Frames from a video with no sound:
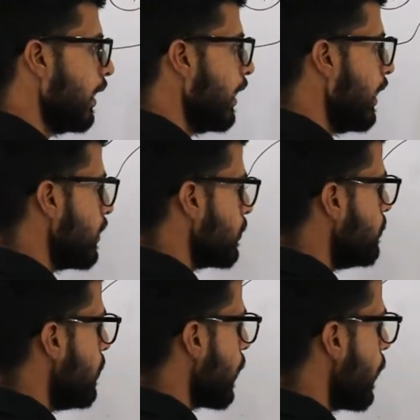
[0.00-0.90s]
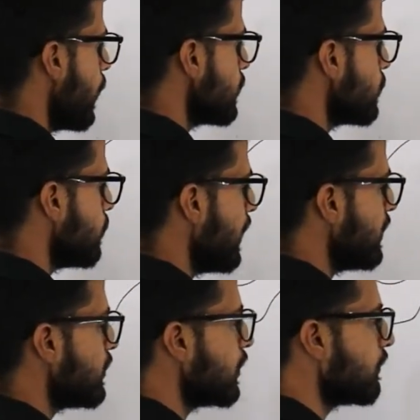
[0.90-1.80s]
And because by
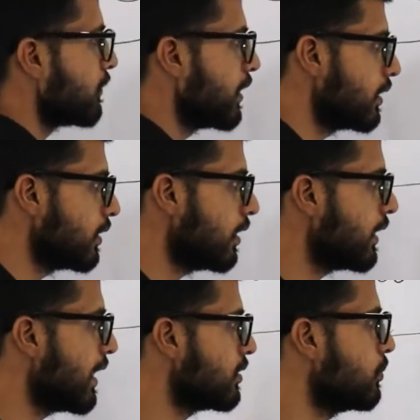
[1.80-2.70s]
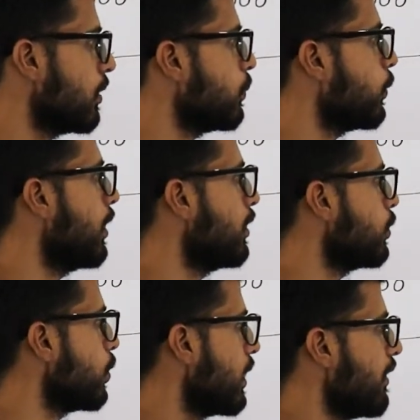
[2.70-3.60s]
shifting the decimal point
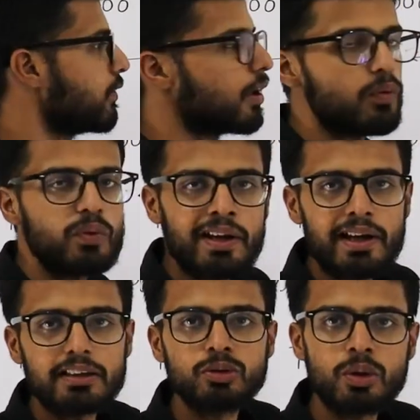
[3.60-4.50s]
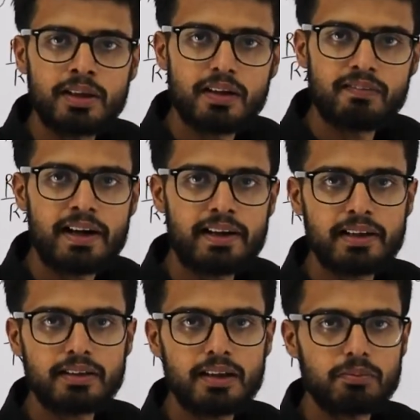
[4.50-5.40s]
to left, we are actually
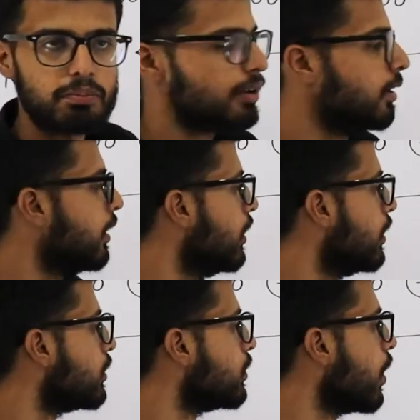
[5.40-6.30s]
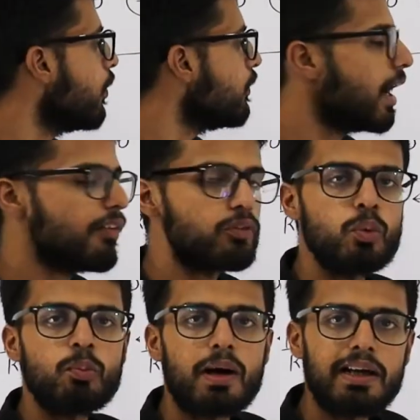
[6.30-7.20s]
dividing the number. Now we have
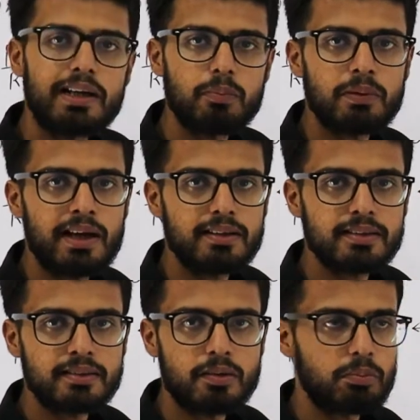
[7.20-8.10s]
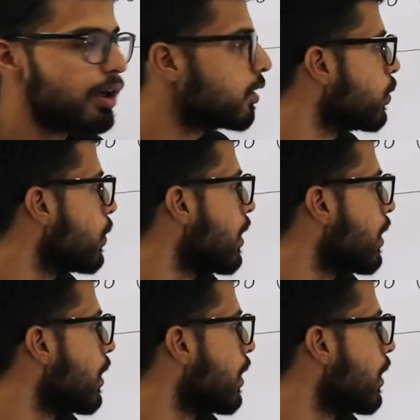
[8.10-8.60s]
to multiply this number to